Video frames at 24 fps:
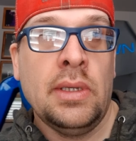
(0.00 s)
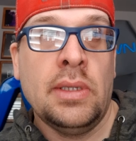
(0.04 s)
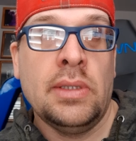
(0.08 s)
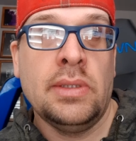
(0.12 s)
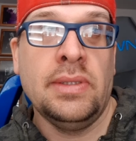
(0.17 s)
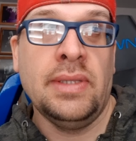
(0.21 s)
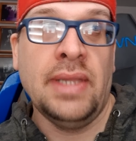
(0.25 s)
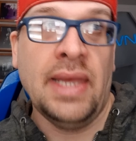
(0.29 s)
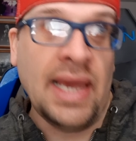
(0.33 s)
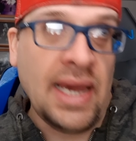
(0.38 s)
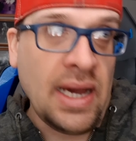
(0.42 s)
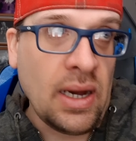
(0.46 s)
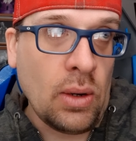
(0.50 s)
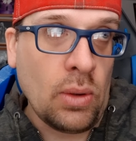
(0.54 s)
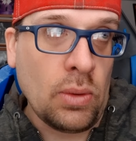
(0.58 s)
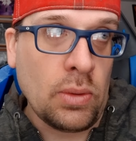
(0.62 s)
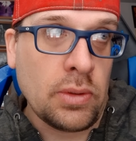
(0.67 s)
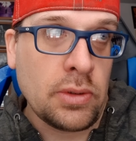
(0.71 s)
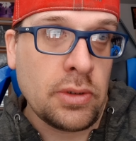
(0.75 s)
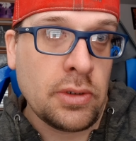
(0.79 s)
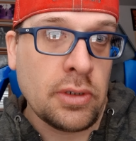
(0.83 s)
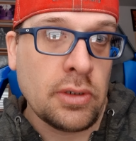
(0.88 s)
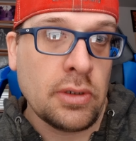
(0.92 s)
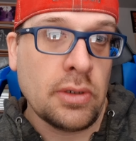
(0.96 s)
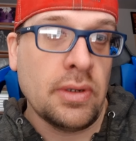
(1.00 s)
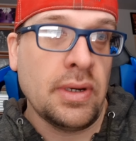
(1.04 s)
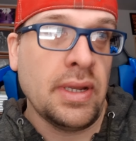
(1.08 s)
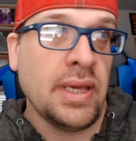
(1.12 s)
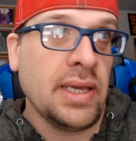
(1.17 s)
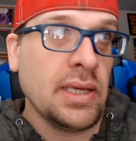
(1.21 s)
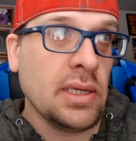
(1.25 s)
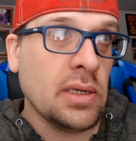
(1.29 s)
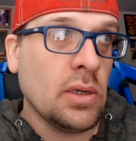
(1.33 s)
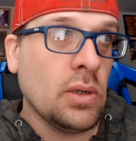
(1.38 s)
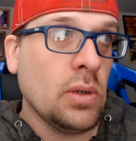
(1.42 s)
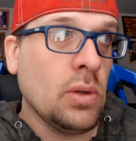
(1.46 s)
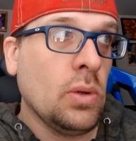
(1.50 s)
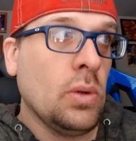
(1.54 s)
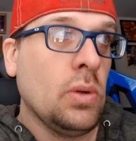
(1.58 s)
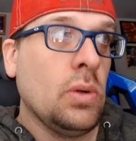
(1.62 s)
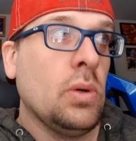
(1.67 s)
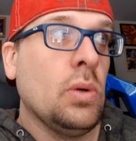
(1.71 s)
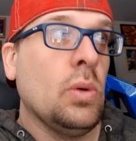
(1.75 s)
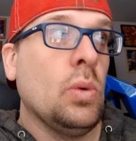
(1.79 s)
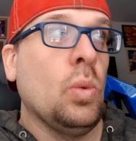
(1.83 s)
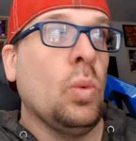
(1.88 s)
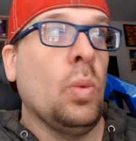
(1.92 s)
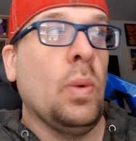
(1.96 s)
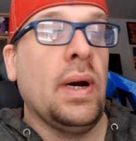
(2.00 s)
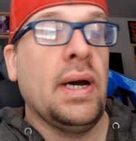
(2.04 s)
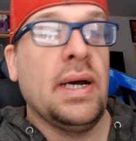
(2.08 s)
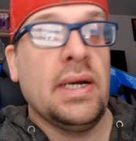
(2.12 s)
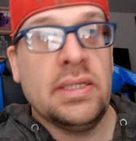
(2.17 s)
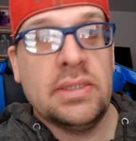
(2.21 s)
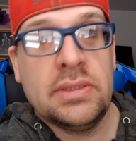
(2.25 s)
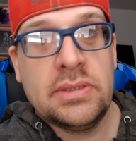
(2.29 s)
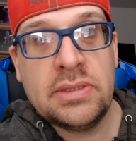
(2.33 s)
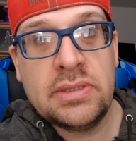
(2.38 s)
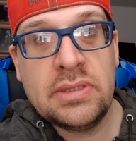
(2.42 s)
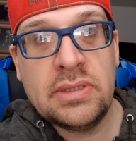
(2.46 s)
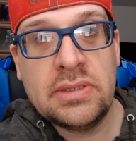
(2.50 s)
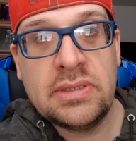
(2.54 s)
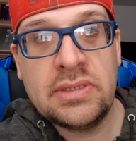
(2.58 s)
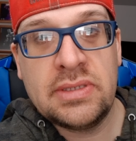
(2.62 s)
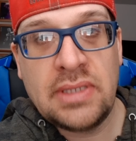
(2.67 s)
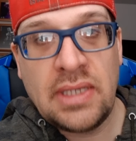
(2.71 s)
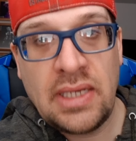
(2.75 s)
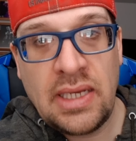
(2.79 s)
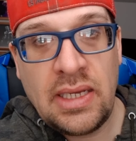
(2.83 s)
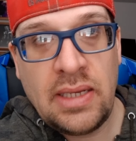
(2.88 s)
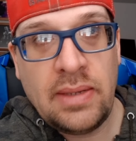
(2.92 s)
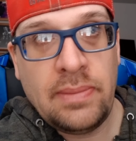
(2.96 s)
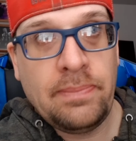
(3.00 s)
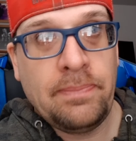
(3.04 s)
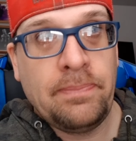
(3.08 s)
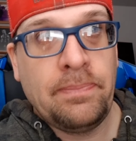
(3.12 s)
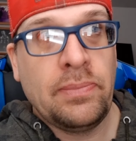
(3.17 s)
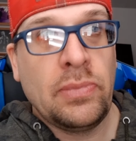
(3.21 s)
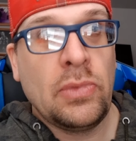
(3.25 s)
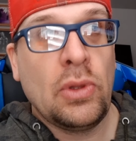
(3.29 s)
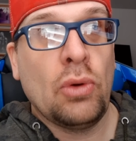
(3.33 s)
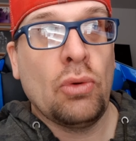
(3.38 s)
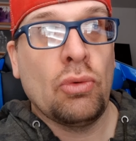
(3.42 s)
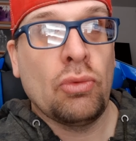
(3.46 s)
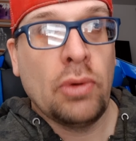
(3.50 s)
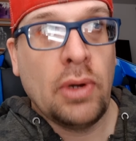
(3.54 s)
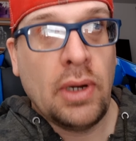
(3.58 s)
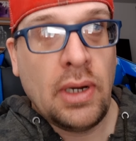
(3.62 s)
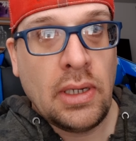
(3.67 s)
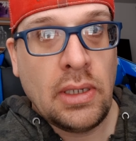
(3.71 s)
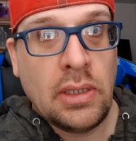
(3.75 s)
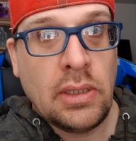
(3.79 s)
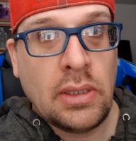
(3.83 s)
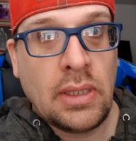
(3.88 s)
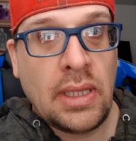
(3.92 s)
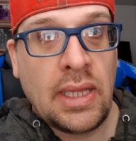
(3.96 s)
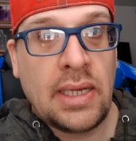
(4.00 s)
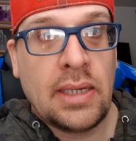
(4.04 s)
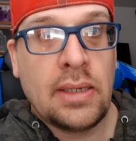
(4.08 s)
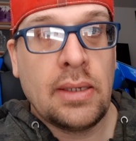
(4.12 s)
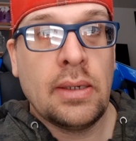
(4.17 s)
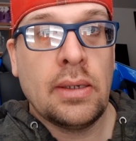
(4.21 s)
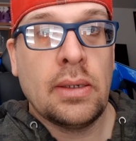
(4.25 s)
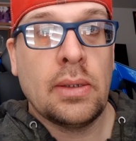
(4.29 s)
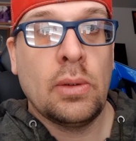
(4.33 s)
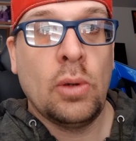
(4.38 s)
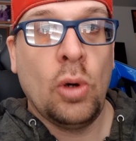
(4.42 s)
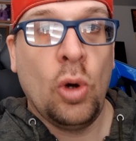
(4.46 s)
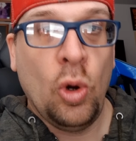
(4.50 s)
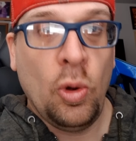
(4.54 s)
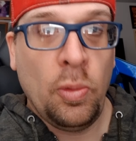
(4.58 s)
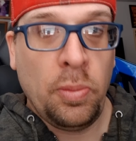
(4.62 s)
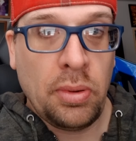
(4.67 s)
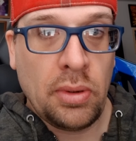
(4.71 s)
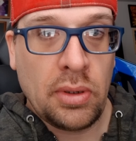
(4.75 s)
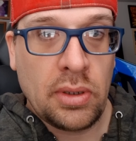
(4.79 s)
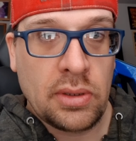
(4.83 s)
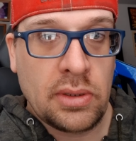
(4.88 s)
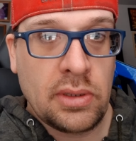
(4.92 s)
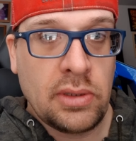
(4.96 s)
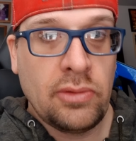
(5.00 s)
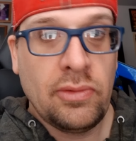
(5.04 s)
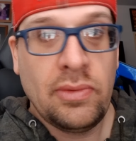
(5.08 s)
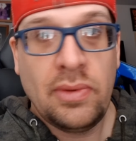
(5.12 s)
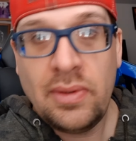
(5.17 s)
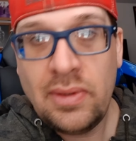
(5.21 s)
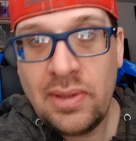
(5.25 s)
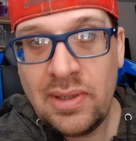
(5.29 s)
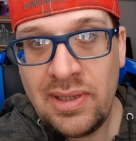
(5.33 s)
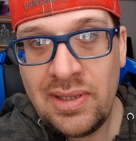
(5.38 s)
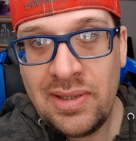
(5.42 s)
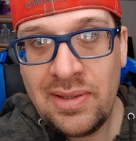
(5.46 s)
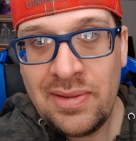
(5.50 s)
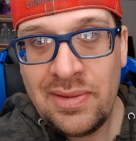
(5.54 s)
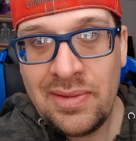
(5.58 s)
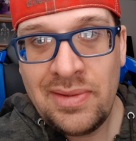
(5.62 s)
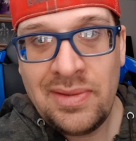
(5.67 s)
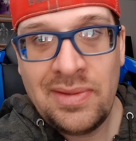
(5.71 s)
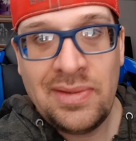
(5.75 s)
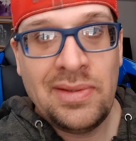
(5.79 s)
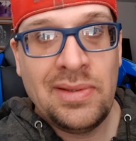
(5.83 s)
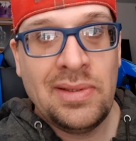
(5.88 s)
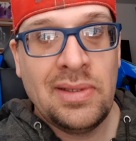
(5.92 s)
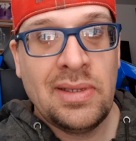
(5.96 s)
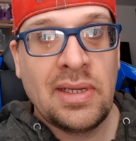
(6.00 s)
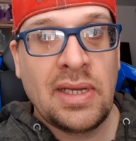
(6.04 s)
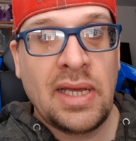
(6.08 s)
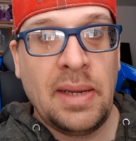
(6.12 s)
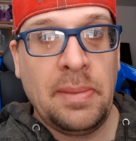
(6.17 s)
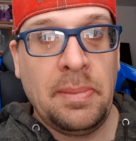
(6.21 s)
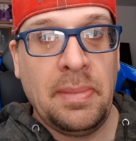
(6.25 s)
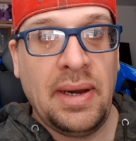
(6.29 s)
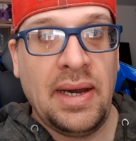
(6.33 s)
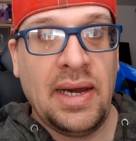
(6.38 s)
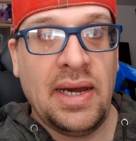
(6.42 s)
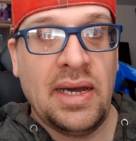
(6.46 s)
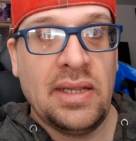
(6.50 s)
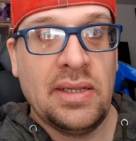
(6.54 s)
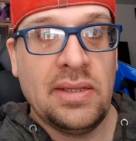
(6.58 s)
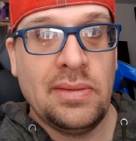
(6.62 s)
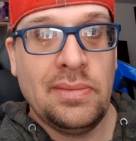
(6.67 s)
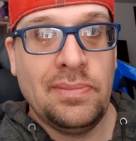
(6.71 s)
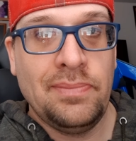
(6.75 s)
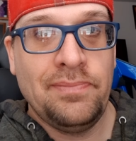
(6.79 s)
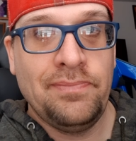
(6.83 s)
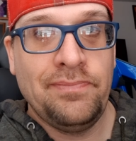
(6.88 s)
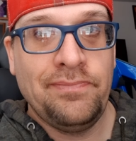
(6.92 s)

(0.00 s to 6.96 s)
Now, Kurt Angle wants the same run like Goldberg. Really? Come on.